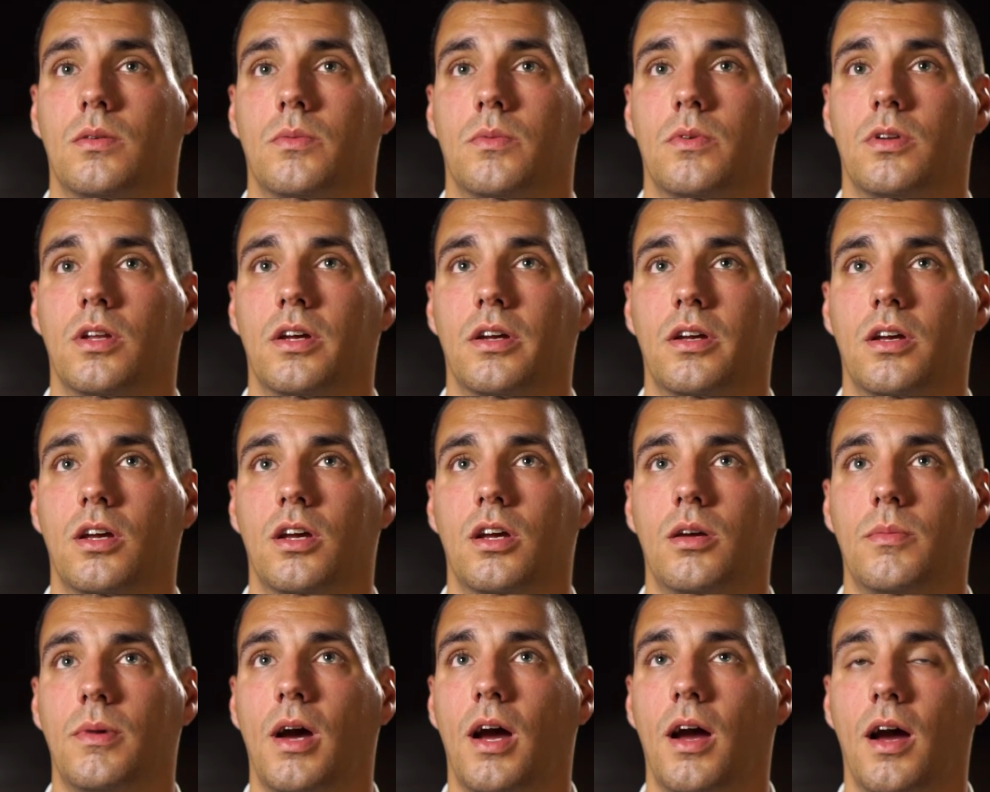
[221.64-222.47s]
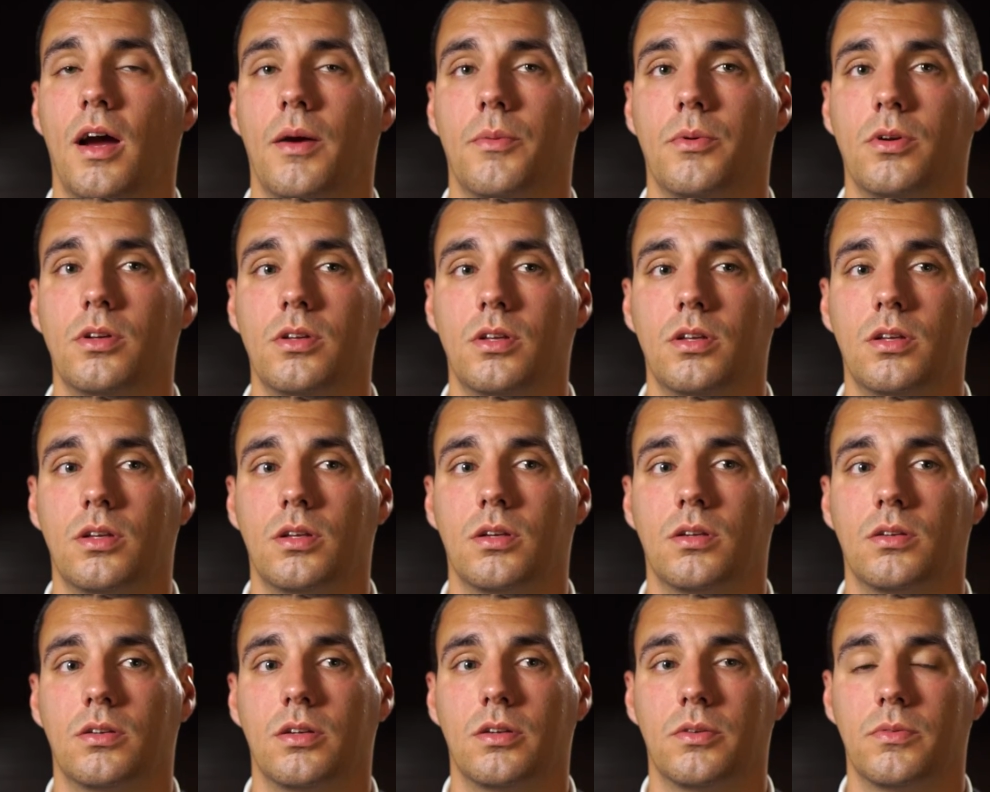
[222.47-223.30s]
when they came, I really
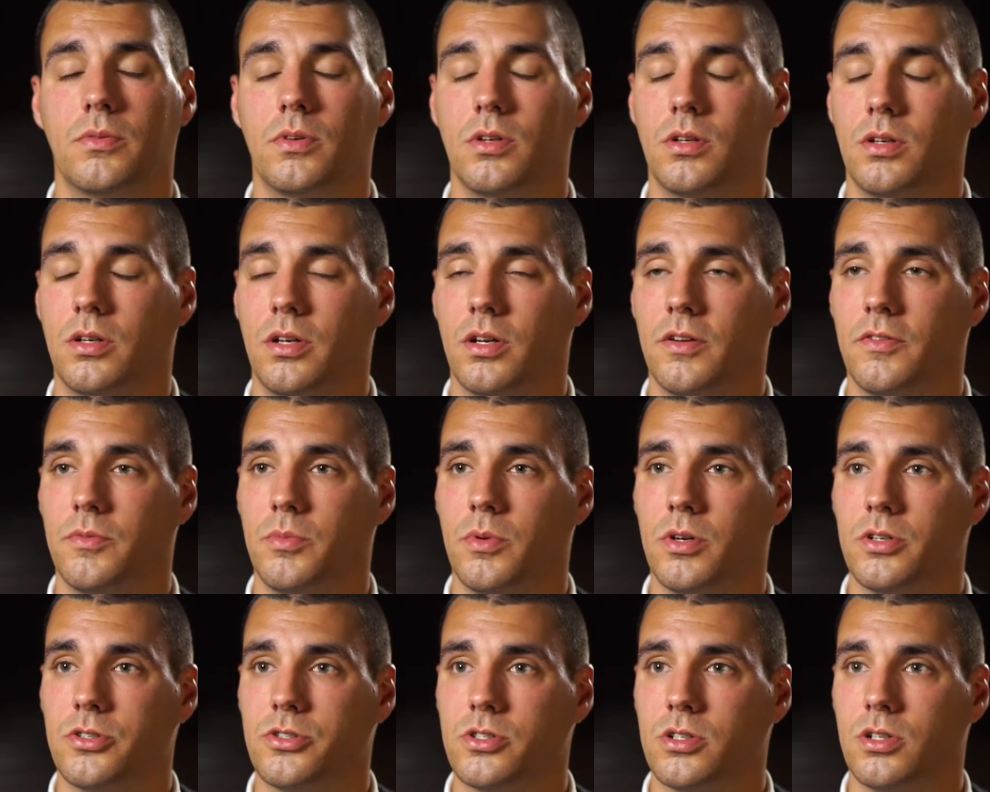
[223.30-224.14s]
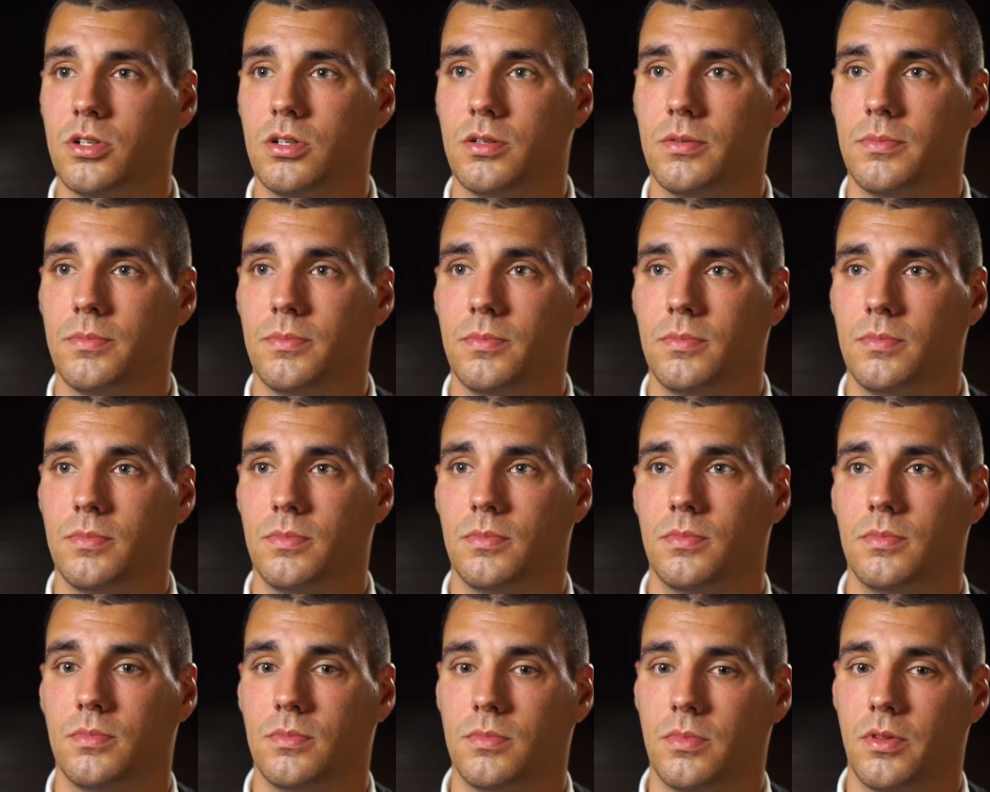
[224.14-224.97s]
didn't give much
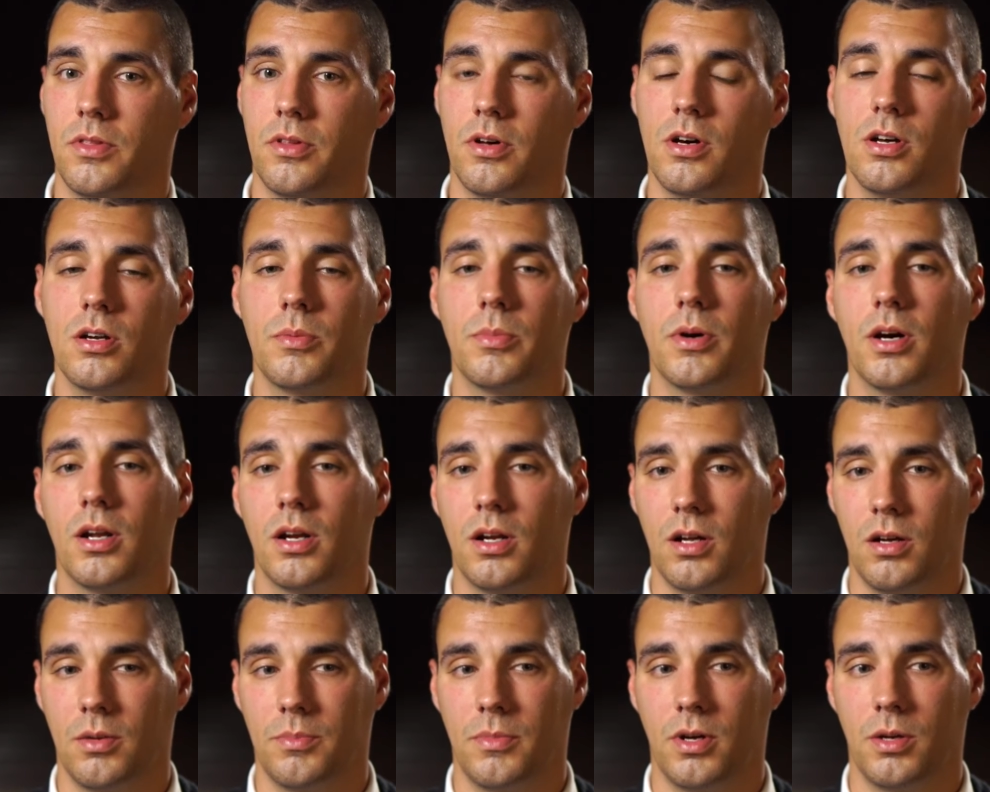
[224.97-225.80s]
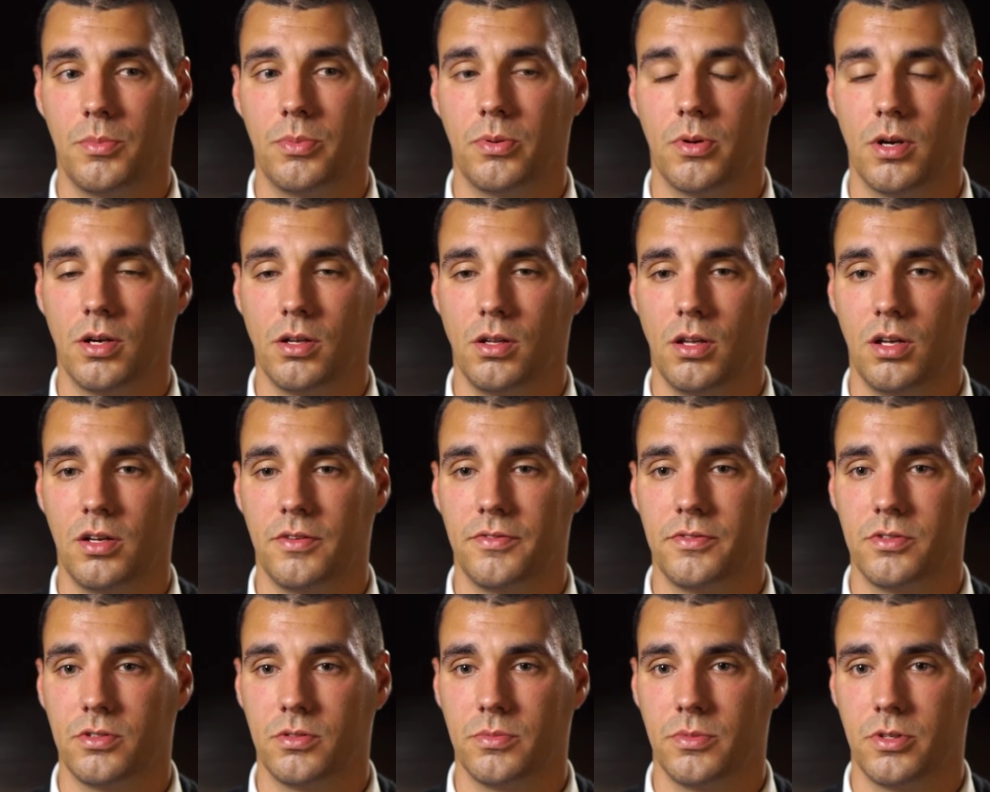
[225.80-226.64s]
thought about my prayer
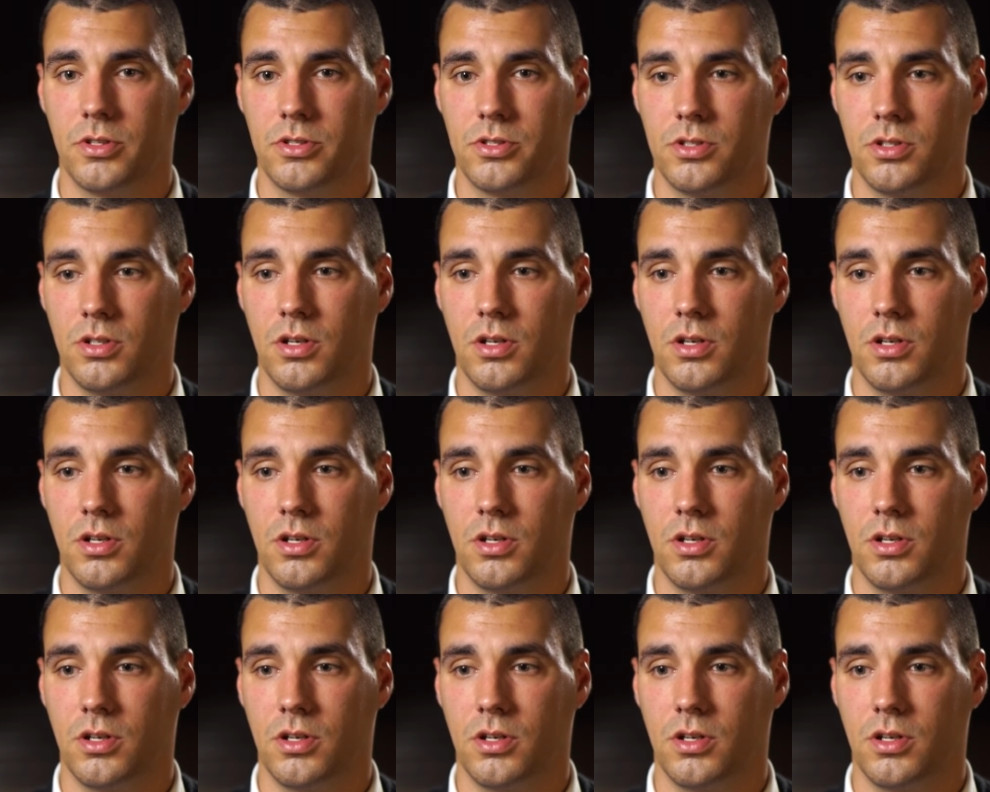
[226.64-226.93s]
life too much.